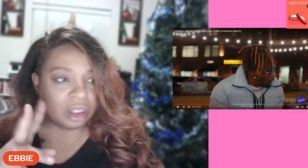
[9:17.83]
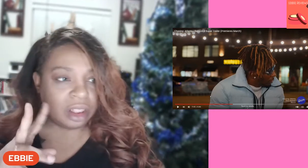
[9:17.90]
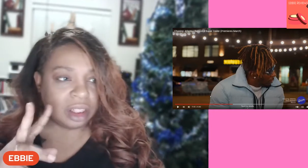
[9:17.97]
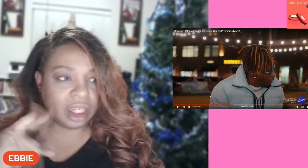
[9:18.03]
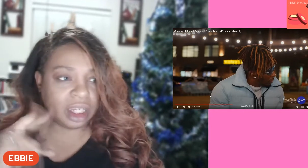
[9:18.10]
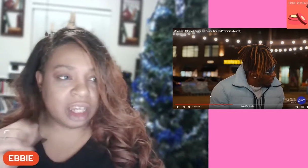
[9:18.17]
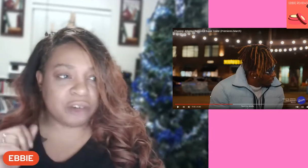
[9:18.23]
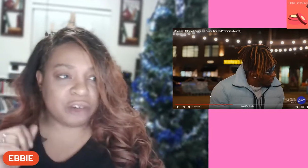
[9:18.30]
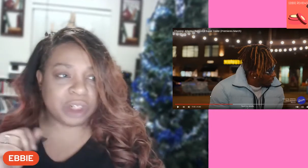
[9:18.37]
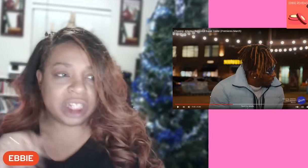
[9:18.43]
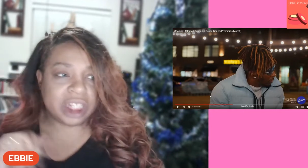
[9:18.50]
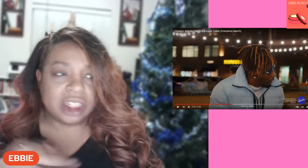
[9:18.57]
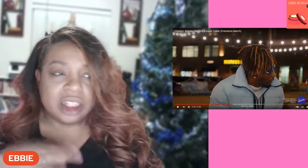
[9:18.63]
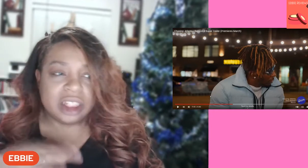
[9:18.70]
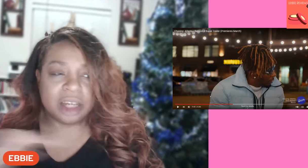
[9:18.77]
in a
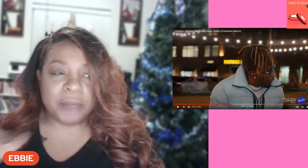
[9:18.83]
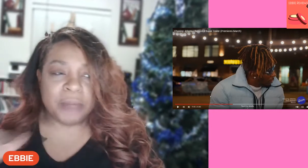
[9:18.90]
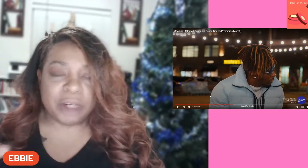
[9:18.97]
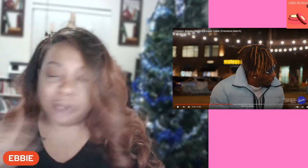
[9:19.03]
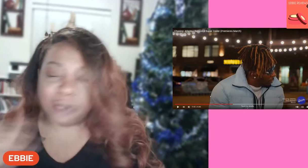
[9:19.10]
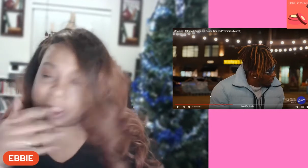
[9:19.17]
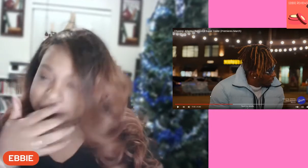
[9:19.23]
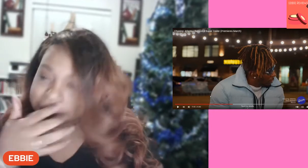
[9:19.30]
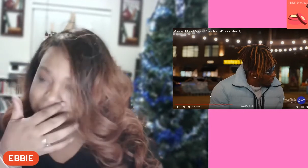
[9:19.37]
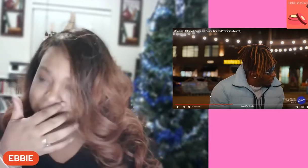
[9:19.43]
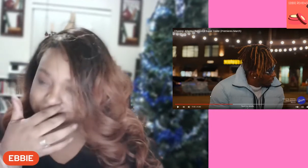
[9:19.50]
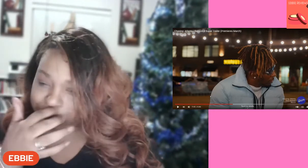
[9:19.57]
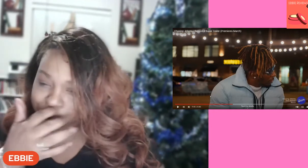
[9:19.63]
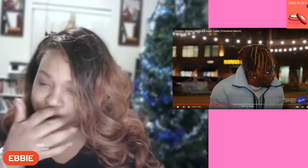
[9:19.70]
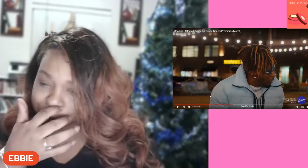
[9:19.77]
relationship, committed
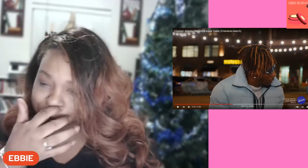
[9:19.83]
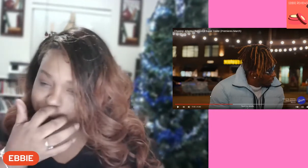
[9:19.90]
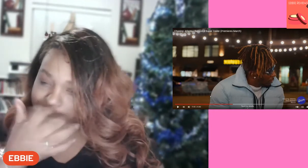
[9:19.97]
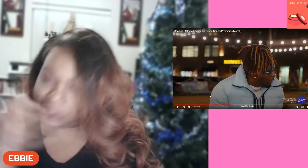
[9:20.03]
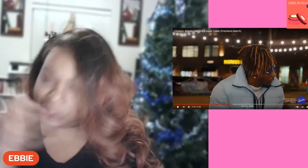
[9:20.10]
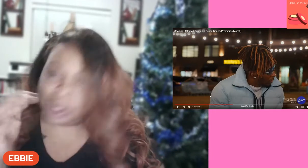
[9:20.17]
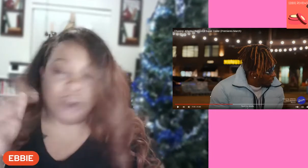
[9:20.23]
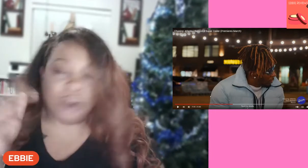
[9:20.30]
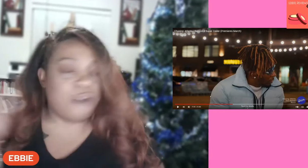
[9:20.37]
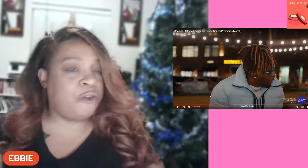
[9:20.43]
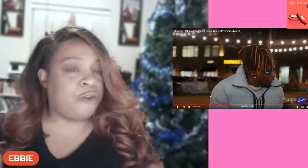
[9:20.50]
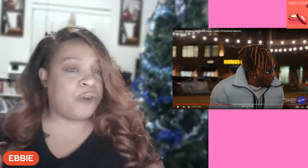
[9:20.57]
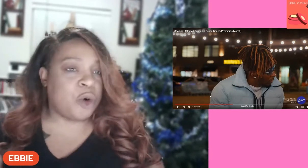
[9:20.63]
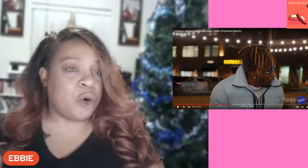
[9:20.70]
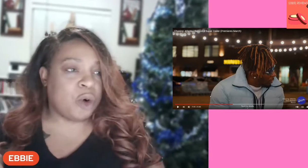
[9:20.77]
relationship ones
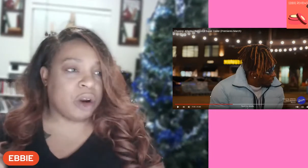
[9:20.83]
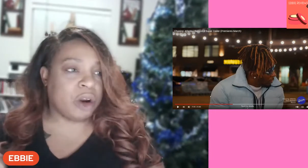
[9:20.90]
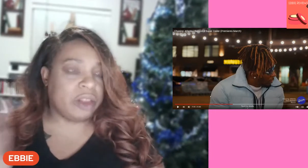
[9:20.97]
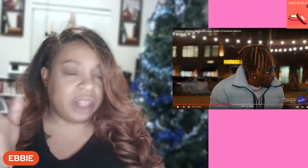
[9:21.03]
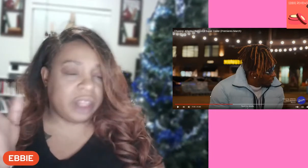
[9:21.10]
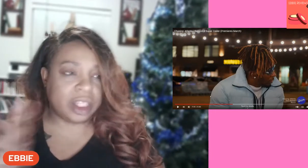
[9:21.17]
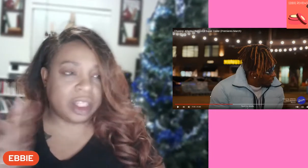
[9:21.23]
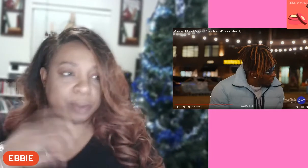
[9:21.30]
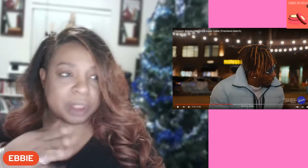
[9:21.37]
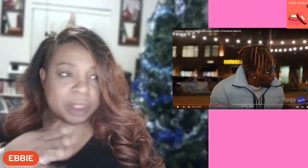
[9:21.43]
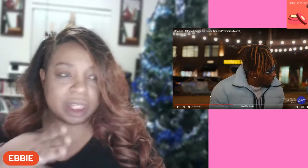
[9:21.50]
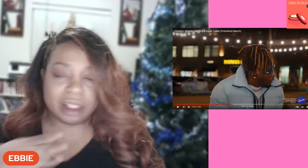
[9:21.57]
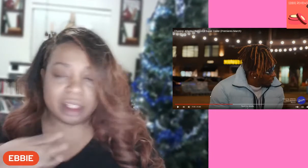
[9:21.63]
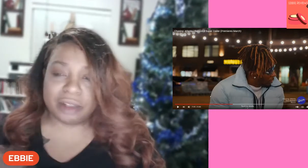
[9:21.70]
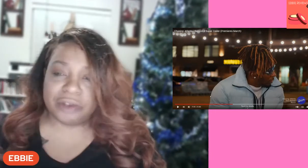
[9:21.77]
for this
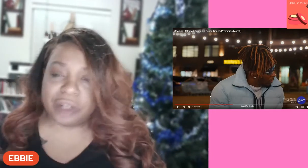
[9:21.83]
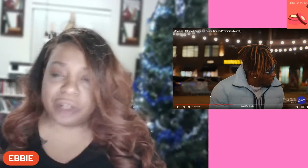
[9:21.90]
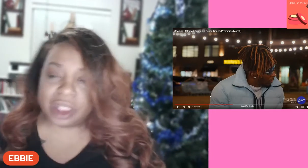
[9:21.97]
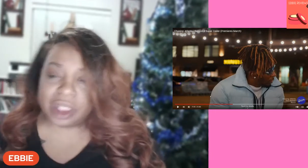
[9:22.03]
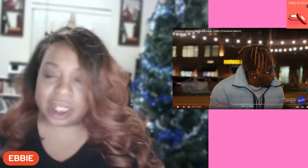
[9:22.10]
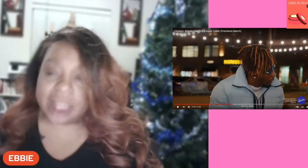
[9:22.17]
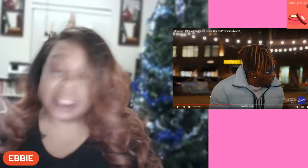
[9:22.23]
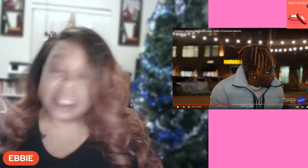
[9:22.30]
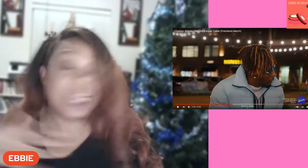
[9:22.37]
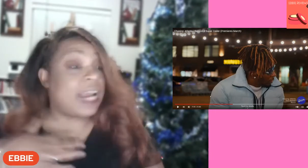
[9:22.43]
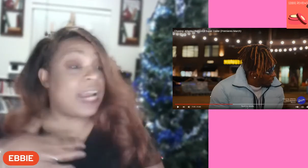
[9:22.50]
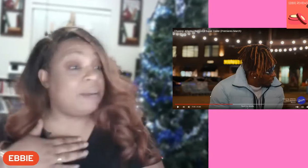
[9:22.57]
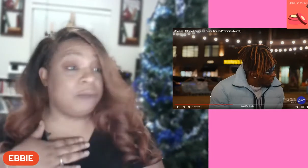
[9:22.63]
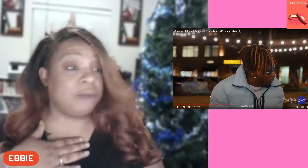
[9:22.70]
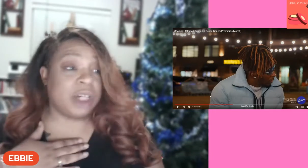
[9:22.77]
particular franchise. And
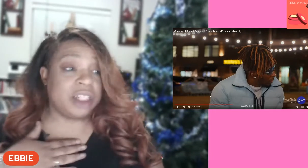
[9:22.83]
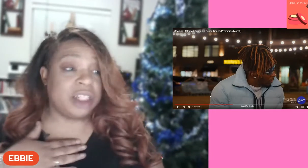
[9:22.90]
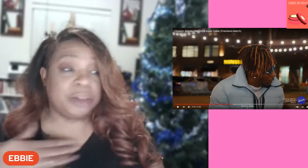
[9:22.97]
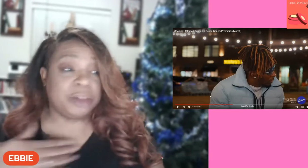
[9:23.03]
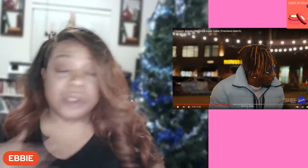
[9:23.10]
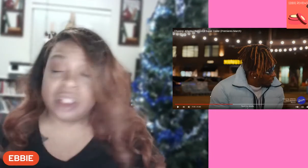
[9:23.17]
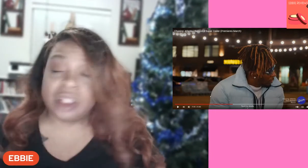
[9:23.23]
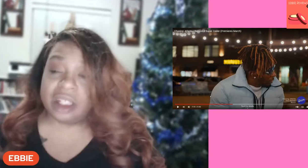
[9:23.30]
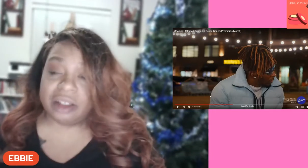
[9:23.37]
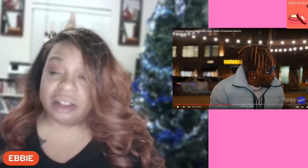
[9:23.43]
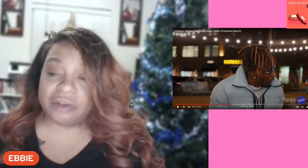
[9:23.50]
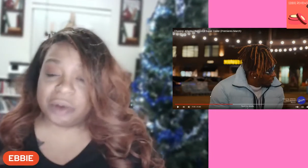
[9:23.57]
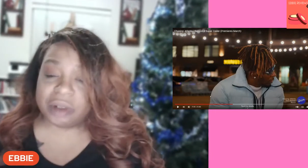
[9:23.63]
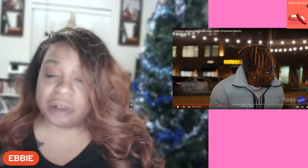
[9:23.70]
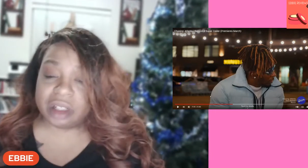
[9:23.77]
I'm 100% here
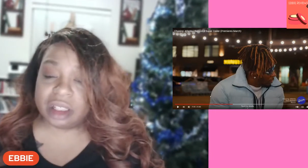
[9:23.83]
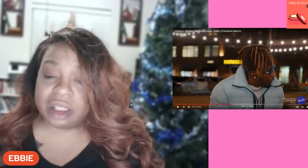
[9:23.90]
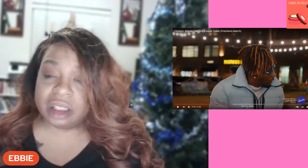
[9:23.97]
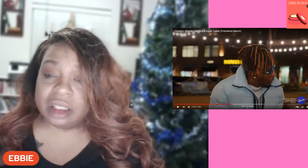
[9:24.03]
for it.